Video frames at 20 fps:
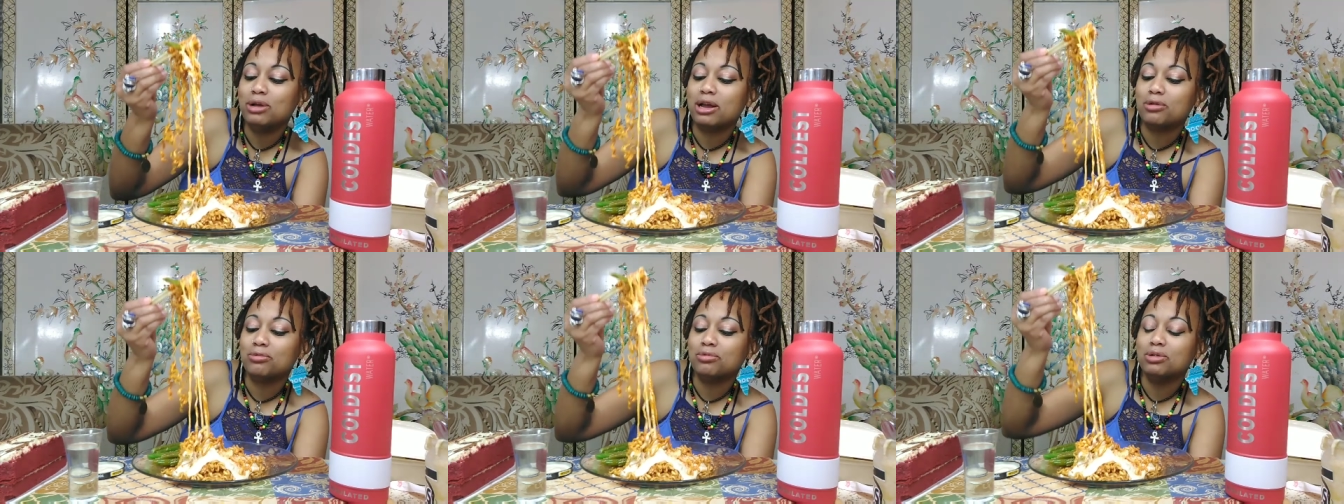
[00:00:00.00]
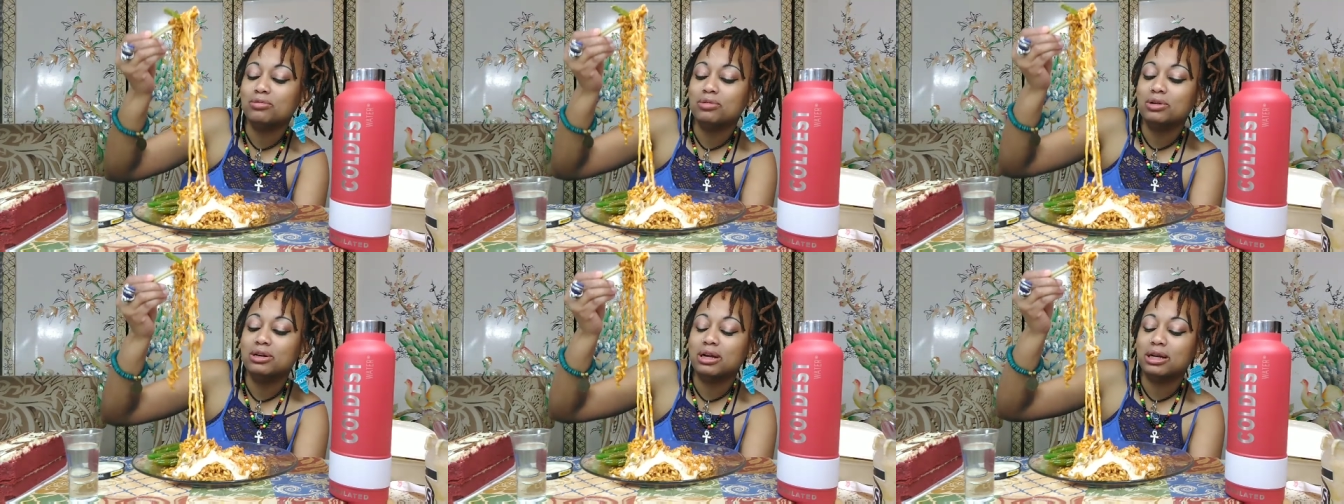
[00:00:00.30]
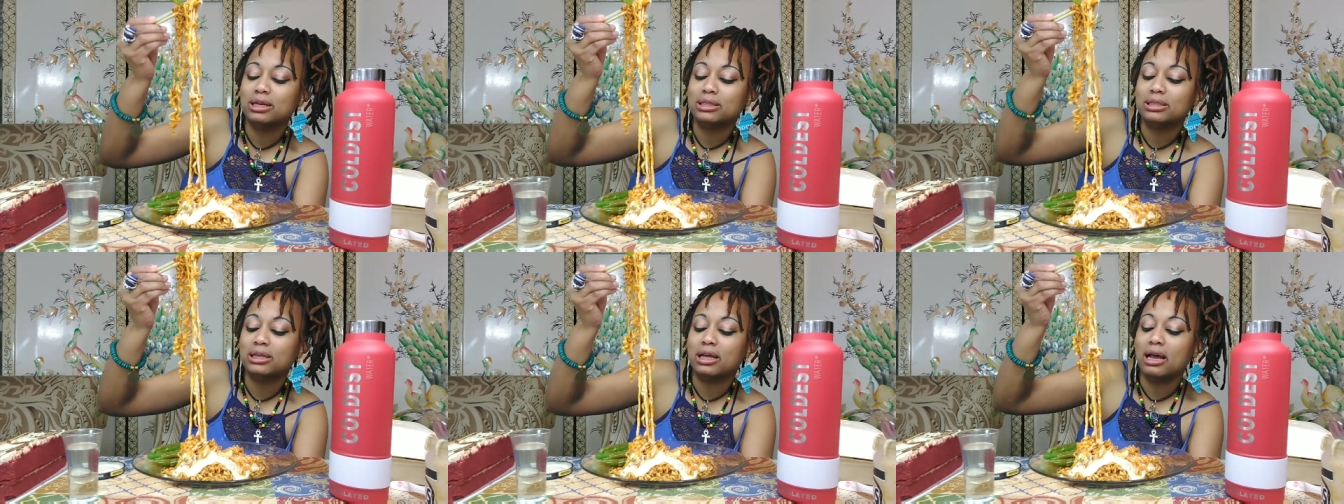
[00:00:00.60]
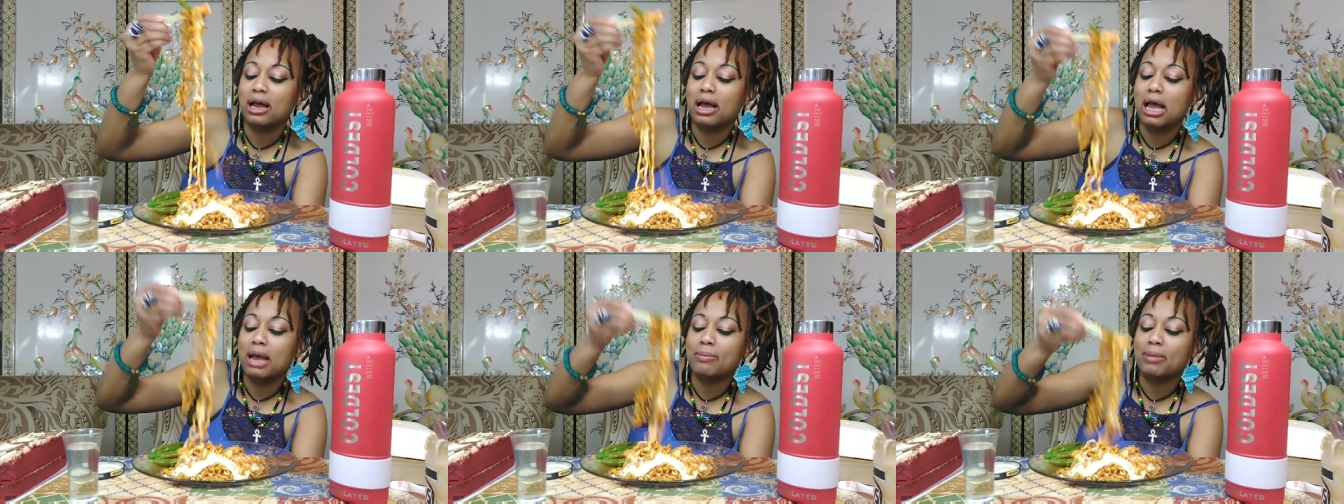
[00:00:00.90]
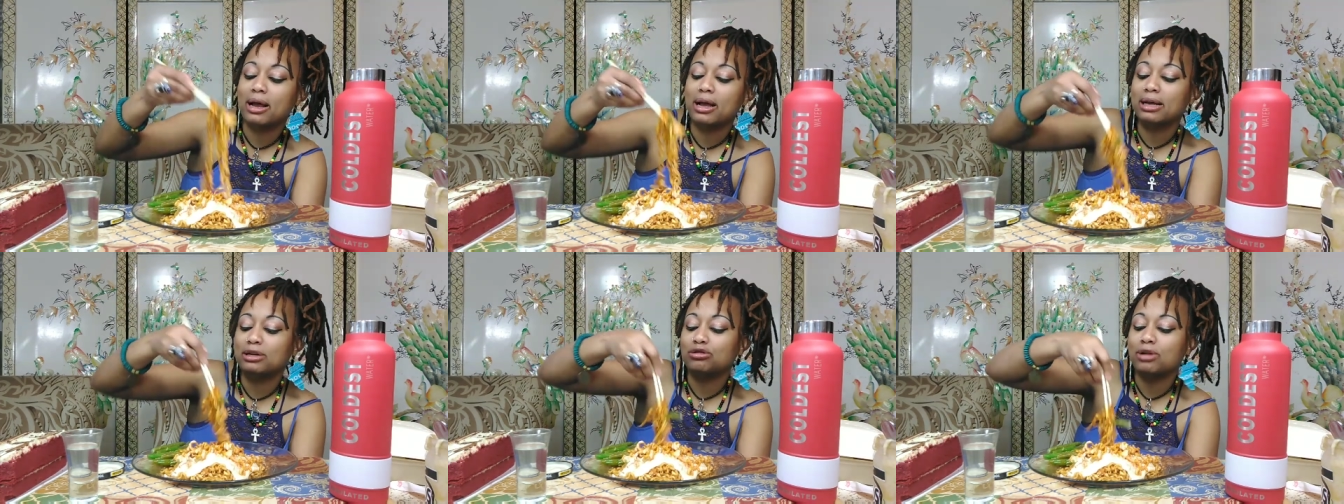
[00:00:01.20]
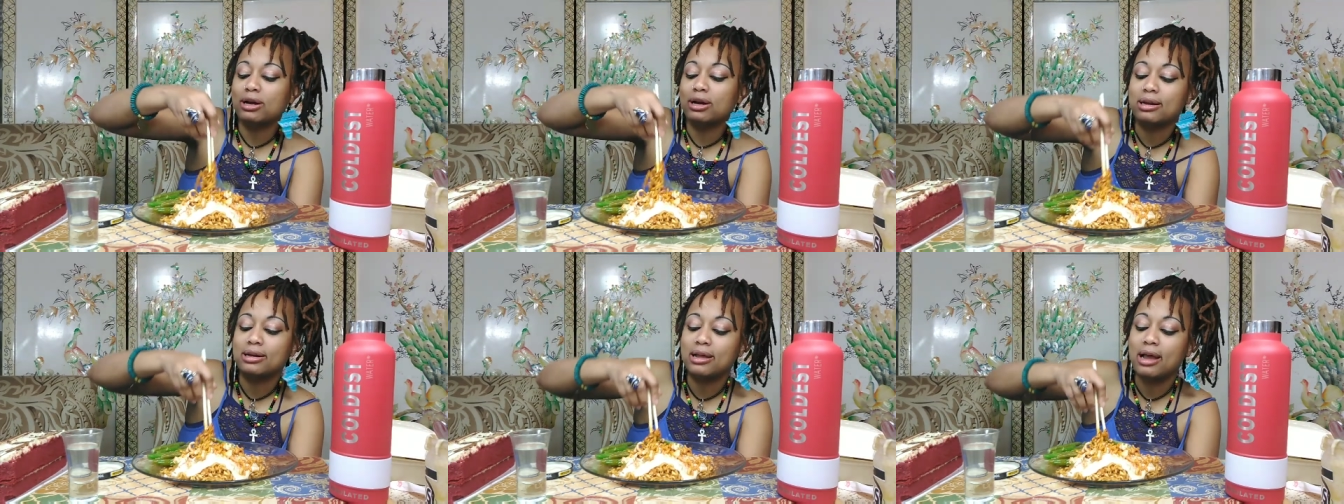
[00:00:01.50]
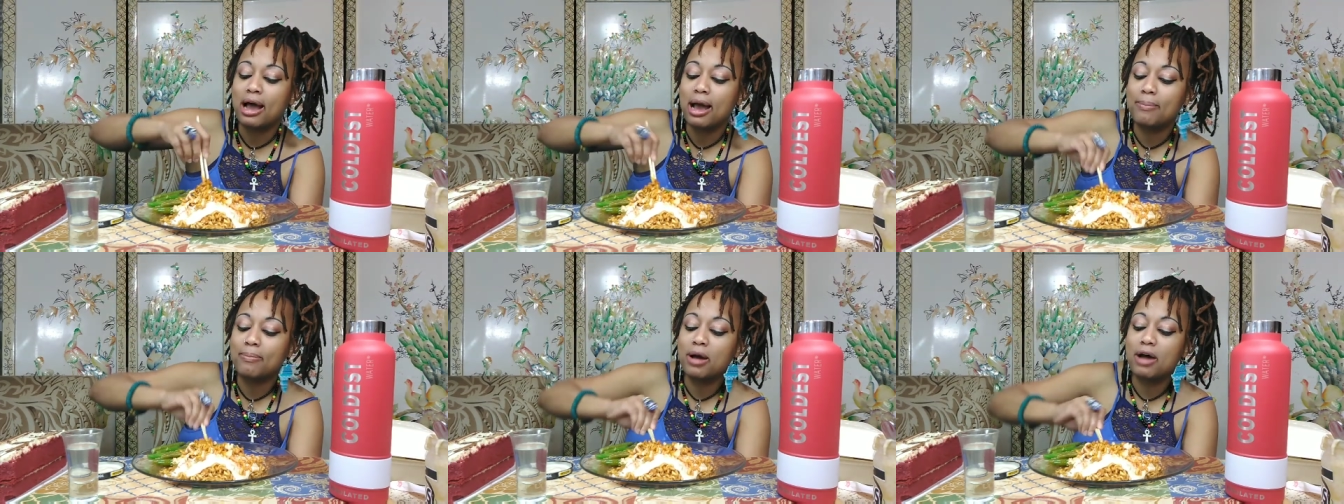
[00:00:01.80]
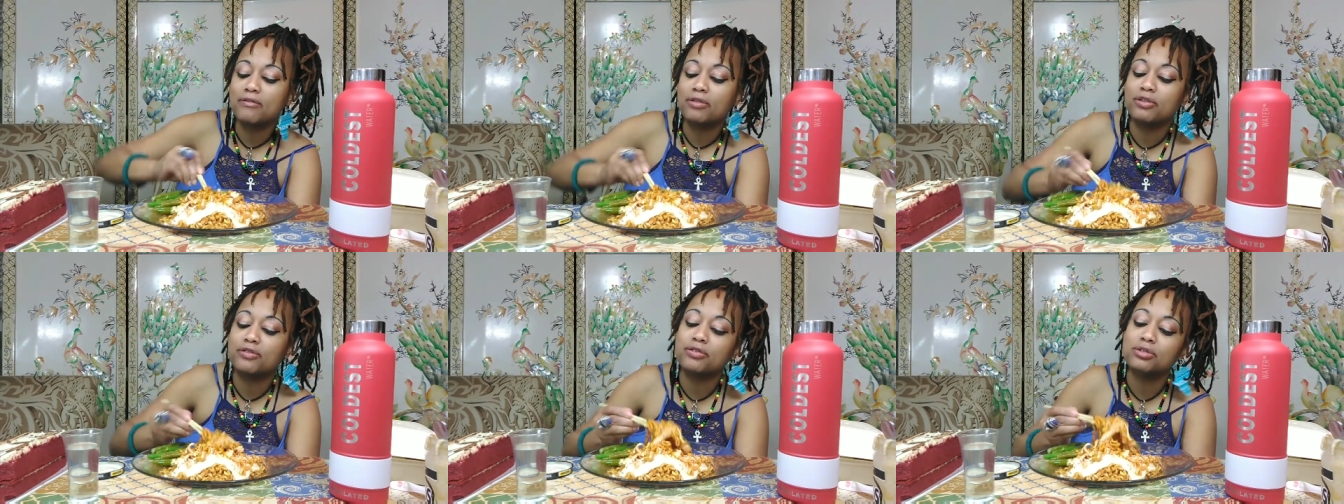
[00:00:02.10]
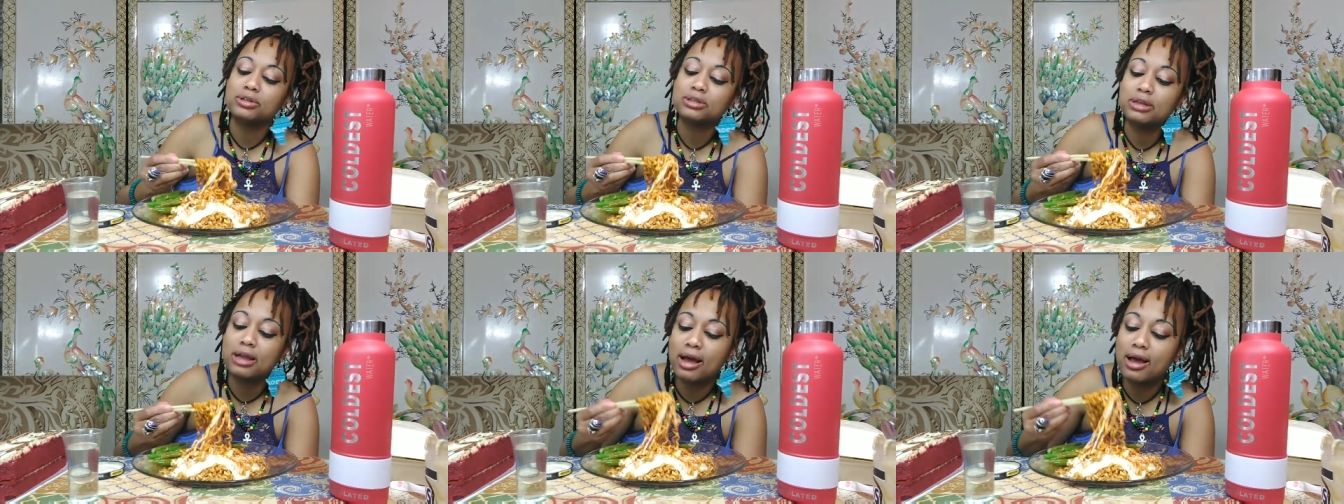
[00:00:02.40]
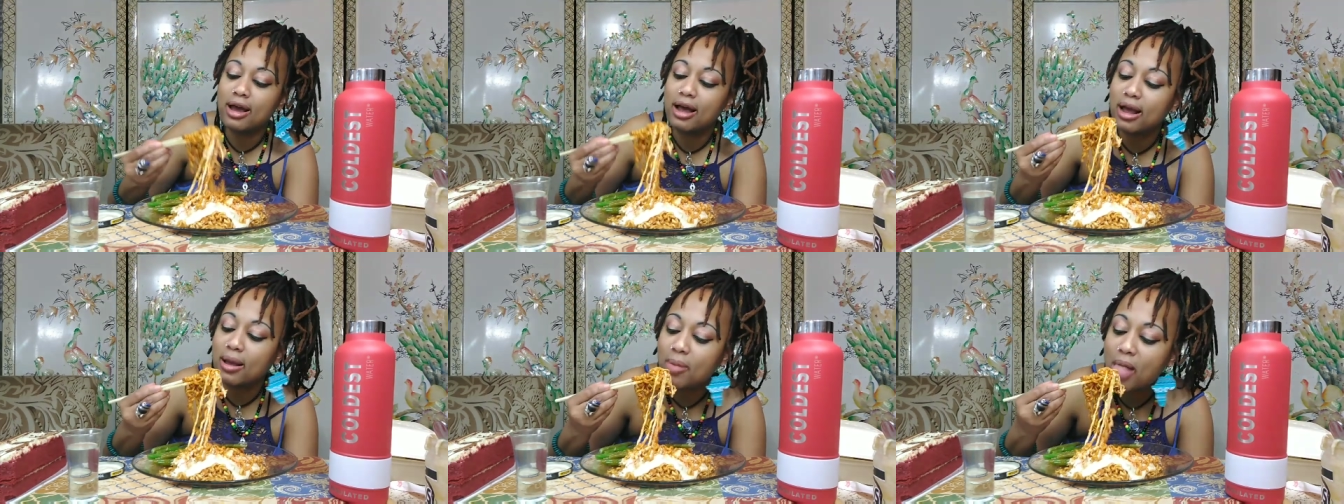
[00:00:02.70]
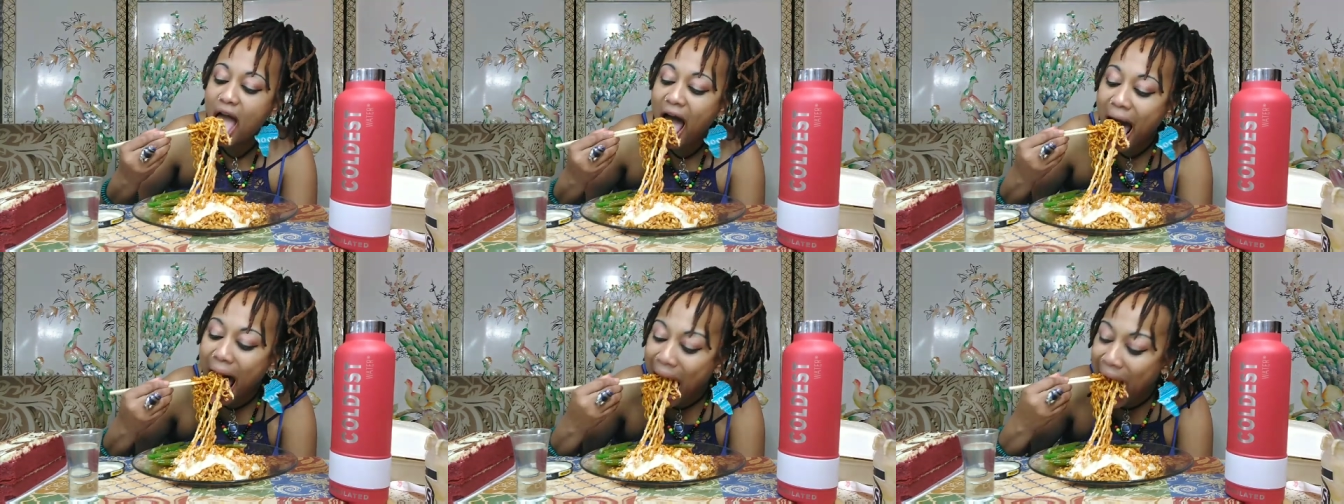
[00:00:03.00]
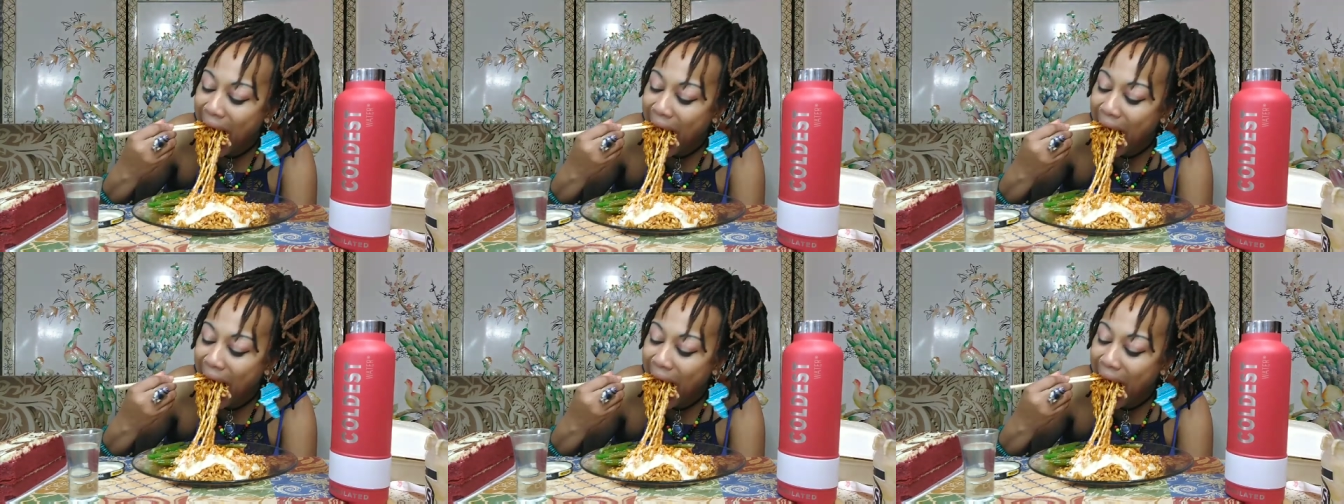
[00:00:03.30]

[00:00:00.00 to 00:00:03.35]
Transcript: We had a really, really nice time. I had tried out the hot pot for the first time.